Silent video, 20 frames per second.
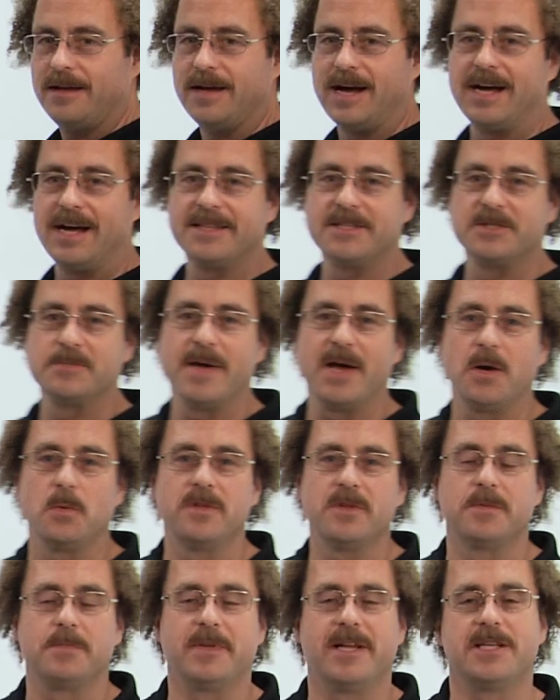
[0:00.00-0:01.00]
Hi, this is Matt
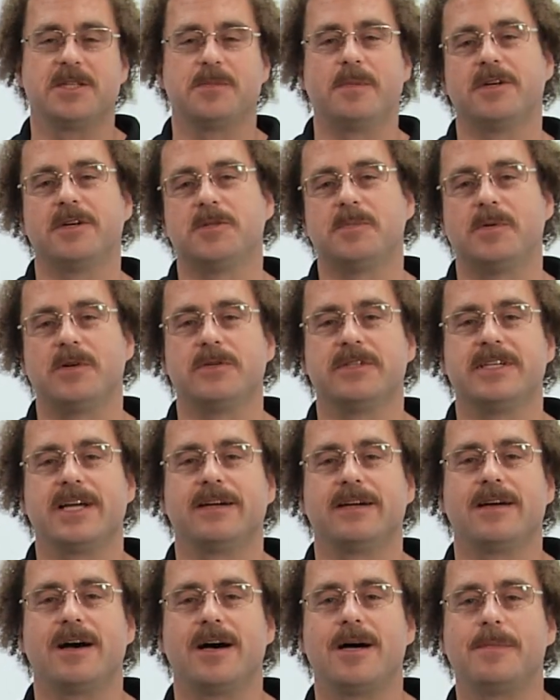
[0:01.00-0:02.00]
with
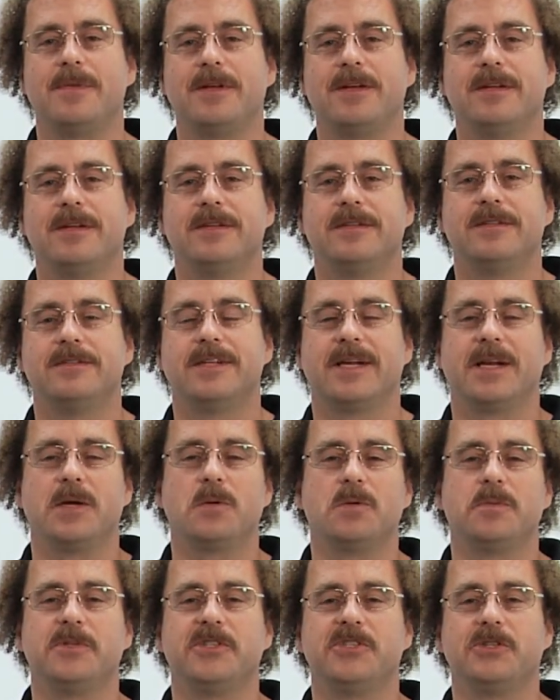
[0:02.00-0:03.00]
AppliancePartsPros.com. Today
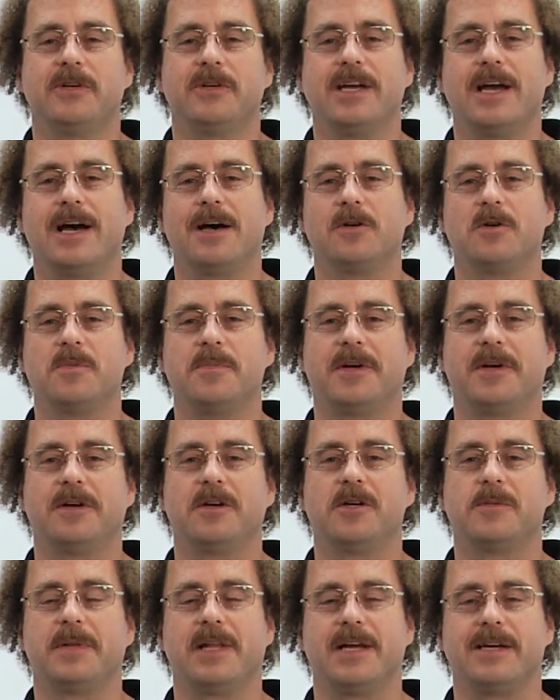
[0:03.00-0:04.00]
we'll be showing you how to repair your
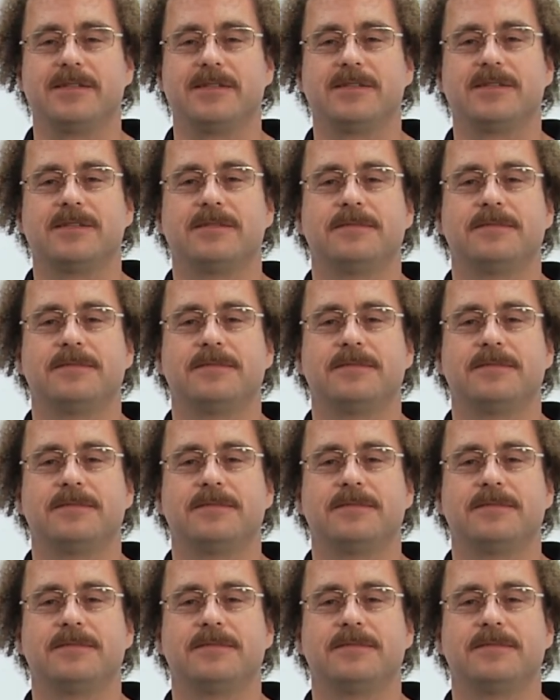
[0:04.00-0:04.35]
appliance.